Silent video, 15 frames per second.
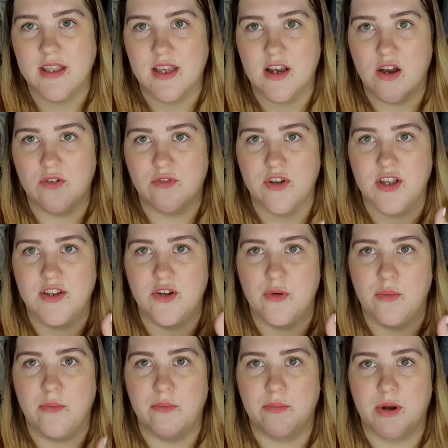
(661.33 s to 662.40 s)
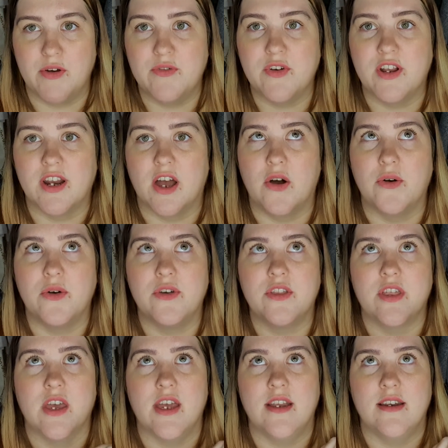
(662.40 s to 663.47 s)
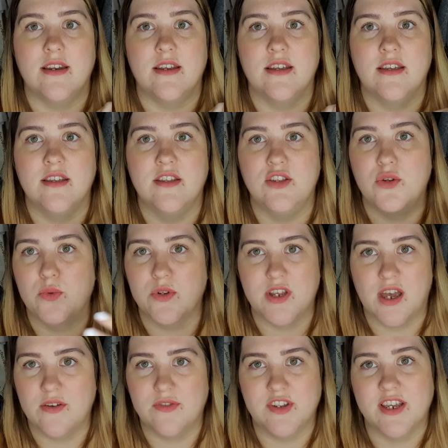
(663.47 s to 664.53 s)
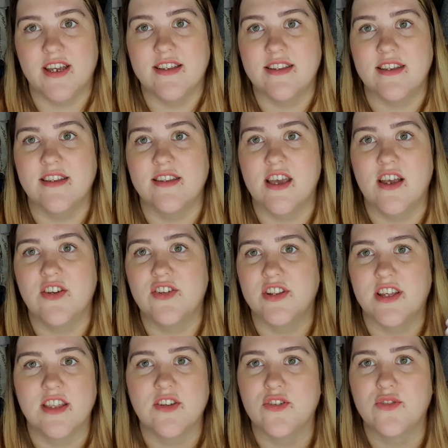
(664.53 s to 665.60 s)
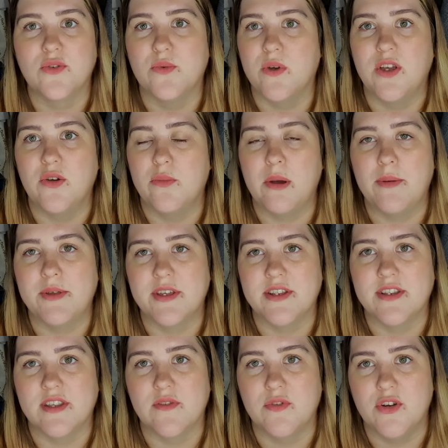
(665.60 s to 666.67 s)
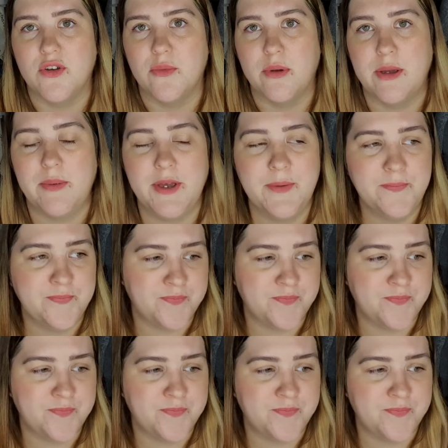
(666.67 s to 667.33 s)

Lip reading: covering your birth canal, then you would have to get a C-section. Like, there's no way you'd be able to deliver your baby.